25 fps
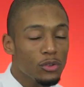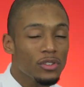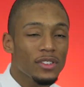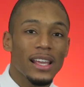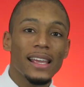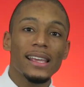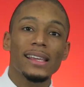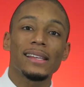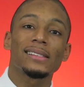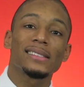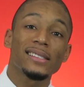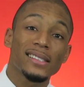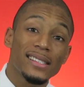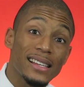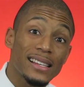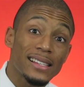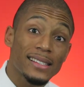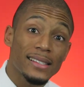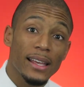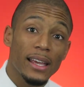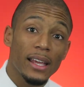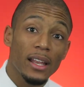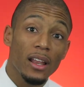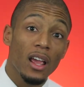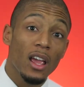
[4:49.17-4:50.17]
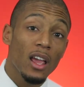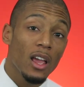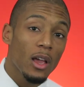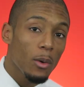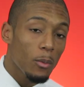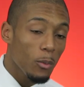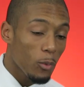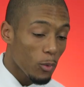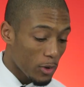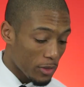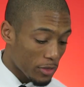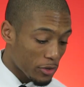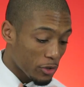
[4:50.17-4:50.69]
you stay consistent
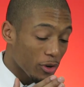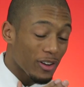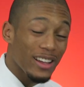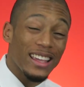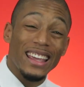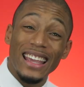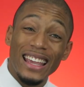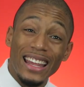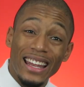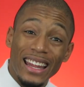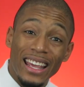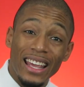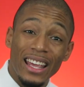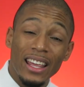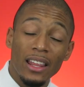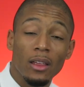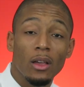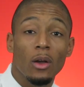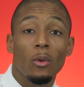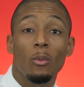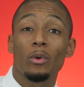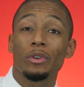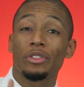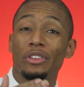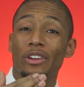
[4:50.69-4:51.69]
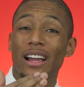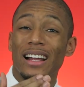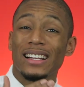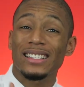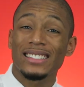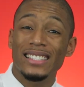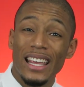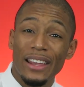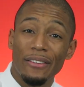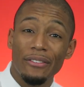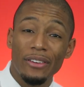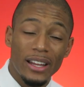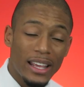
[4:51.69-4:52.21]
with your eating, with your
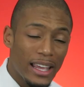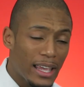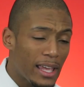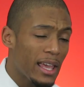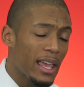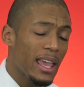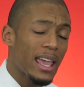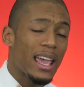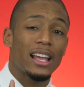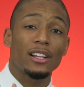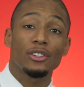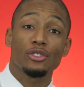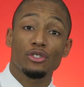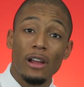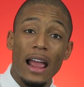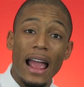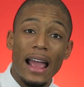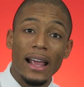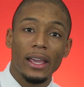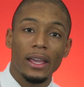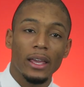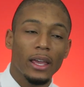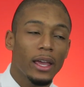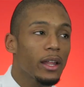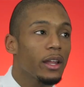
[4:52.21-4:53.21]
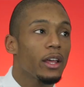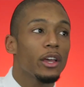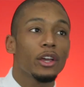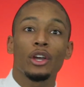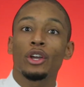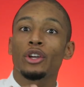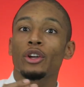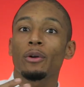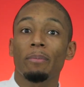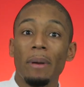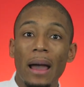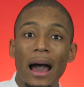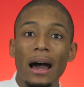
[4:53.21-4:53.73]
activity, and tracking it,
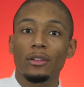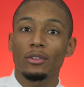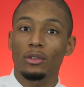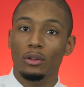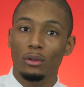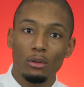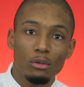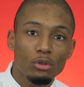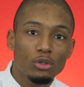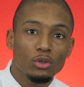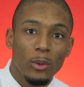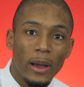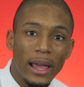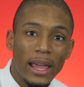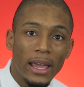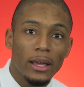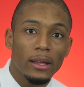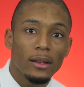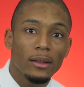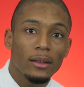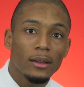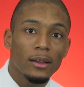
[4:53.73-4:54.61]
you're bound to lose weight.